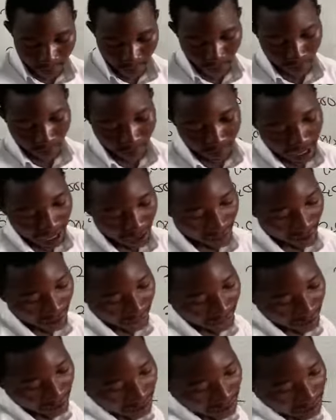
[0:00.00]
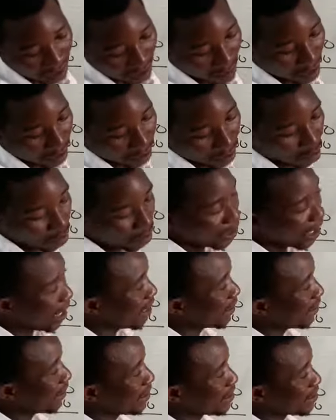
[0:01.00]
we'll be arriving at our total
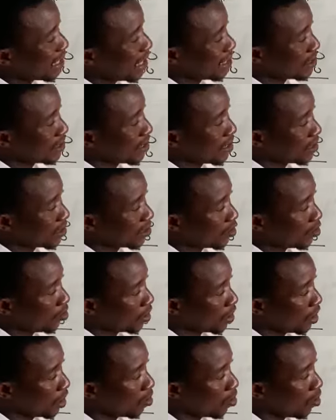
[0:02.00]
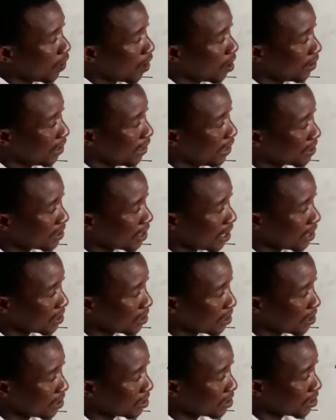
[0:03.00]
net assets, okay, or our net
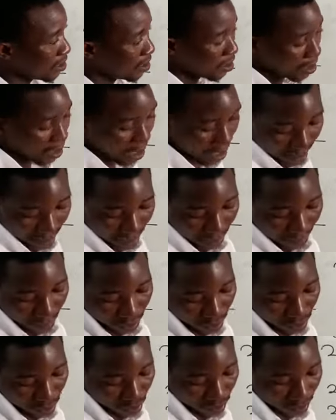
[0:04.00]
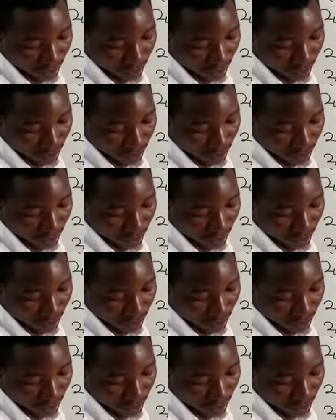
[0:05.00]
assets, and the amount will be